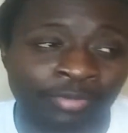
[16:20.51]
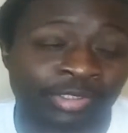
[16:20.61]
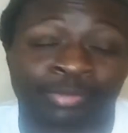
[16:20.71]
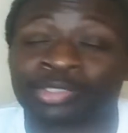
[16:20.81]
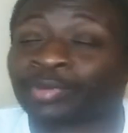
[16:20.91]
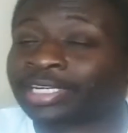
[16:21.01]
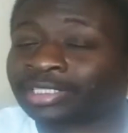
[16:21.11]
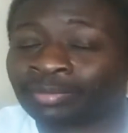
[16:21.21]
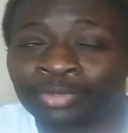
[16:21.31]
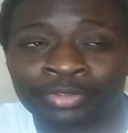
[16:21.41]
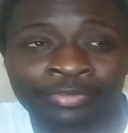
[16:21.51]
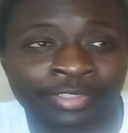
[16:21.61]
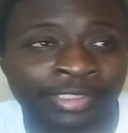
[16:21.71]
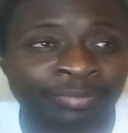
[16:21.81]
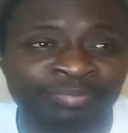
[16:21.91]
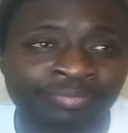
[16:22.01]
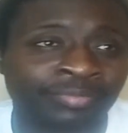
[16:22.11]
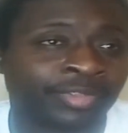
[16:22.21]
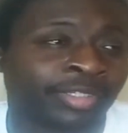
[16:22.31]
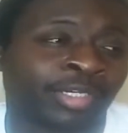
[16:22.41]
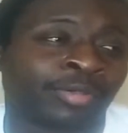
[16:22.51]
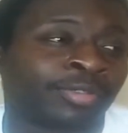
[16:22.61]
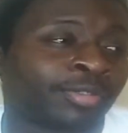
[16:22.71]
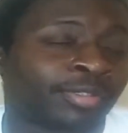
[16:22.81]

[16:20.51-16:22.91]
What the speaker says: So we was watching a movie, you know,